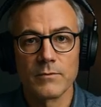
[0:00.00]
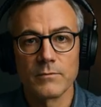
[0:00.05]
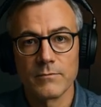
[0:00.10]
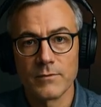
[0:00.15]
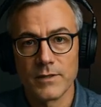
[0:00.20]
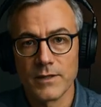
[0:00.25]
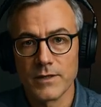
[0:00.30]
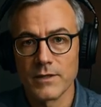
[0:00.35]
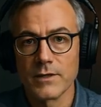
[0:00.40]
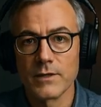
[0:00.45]

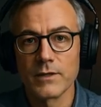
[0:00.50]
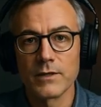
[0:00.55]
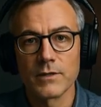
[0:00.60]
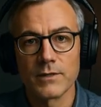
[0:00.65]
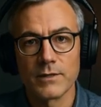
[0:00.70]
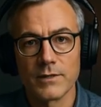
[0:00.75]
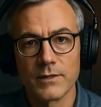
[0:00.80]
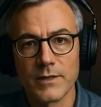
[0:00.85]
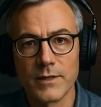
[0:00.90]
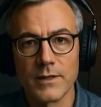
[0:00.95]

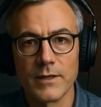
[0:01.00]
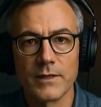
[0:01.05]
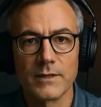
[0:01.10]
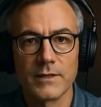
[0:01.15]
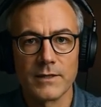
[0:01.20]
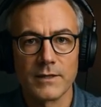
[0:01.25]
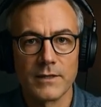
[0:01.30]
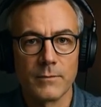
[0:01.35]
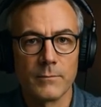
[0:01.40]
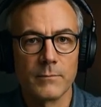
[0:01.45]
features is
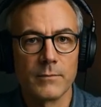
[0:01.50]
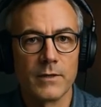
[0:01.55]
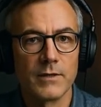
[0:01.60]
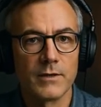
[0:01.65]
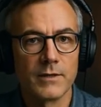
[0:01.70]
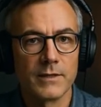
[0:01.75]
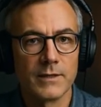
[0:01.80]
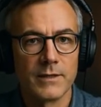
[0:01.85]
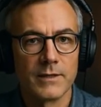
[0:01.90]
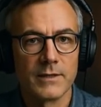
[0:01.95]
its
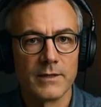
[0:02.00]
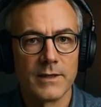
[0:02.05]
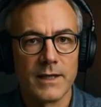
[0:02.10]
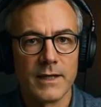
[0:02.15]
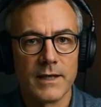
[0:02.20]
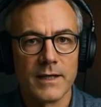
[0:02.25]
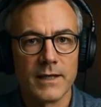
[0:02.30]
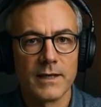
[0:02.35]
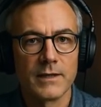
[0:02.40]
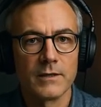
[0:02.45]
ability to
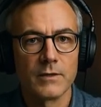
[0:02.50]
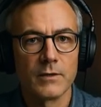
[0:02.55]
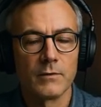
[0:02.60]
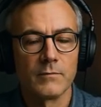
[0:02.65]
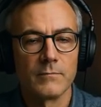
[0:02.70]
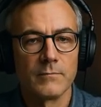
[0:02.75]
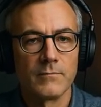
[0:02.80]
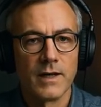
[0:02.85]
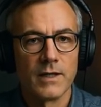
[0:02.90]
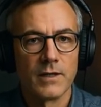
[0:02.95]
handle
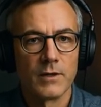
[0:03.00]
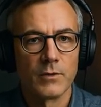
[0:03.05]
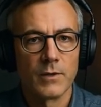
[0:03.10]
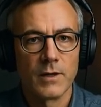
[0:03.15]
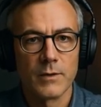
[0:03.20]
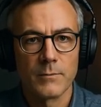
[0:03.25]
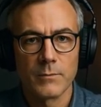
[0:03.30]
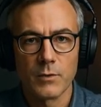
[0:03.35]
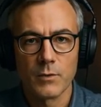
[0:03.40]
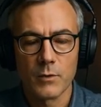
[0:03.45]

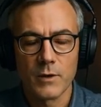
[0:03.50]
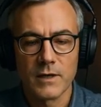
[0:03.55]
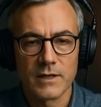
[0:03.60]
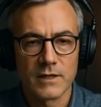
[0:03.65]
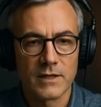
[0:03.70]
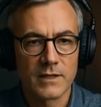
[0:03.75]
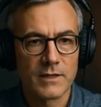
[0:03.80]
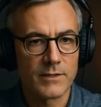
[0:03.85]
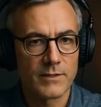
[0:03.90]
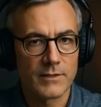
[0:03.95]
follow-up
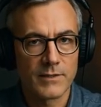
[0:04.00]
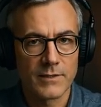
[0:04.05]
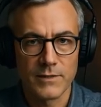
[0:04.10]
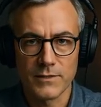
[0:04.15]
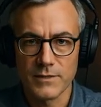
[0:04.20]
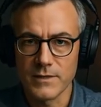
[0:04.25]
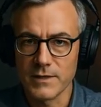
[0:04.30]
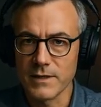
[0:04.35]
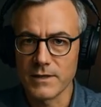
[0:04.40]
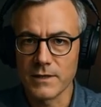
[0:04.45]
questions.
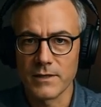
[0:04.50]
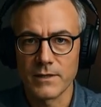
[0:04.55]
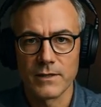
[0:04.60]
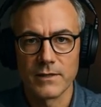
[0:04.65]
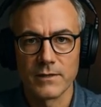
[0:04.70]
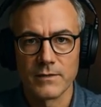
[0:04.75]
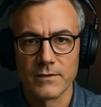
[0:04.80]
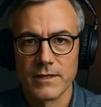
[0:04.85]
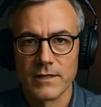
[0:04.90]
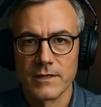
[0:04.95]

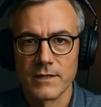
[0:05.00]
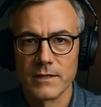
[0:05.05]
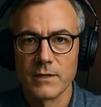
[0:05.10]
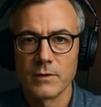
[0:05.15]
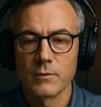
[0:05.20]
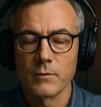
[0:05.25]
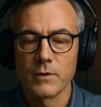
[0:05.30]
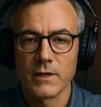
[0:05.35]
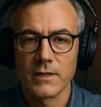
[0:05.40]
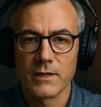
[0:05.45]
This
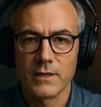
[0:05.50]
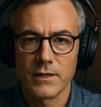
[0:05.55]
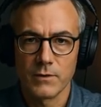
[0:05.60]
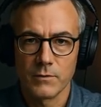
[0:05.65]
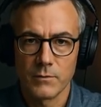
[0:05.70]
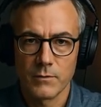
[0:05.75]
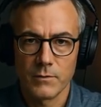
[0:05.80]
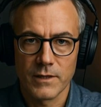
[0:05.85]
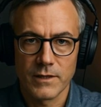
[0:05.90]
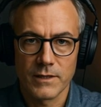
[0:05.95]
is where it
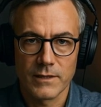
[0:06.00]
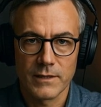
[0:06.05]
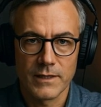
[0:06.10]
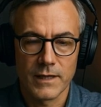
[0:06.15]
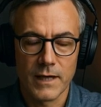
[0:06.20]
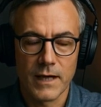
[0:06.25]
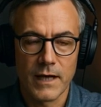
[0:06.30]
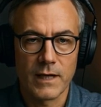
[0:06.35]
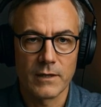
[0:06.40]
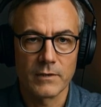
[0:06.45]

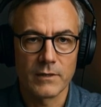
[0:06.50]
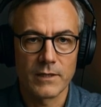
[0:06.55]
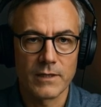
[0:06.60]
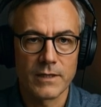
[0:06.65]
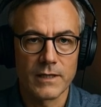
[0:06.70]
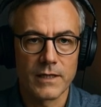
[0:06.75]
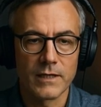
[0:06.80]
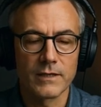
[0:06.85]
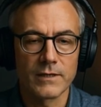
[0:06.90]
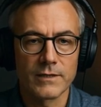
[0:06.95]
really
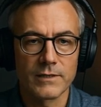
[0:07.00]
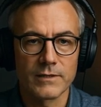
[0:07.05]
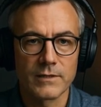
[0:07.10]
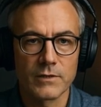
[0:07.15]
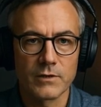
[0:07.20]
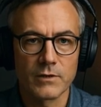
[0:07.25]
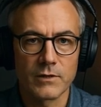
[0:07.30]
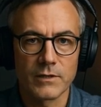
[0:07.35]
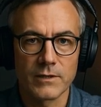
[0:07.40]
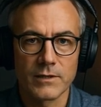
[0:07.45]

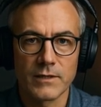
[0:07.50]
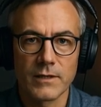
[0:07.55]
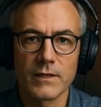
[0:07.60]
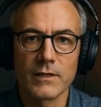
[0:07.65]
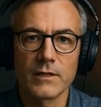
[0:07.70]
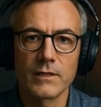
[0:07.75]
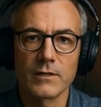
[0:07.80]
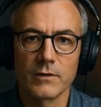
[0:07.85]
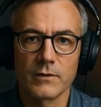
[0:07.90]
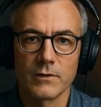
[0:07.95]
outshines
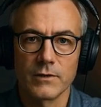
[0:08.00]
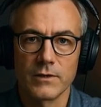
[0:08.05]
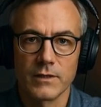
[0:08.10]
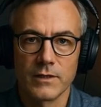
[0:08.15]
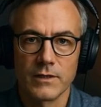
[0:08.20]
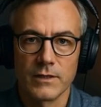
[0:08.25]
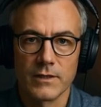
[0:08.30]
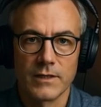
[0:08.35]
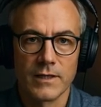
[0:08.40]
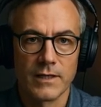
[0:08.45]
traditional
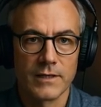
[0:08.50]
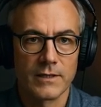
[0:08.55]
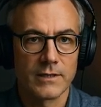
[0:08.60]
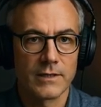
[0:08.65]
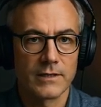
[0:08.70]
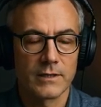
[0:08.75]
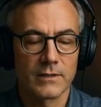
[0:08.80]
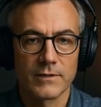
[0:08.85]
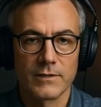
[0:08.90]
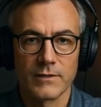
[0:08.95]
search
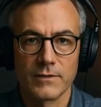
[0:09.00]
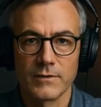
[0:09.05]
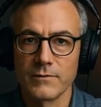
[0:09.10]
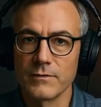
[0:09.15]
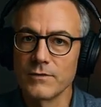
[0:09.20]
engines.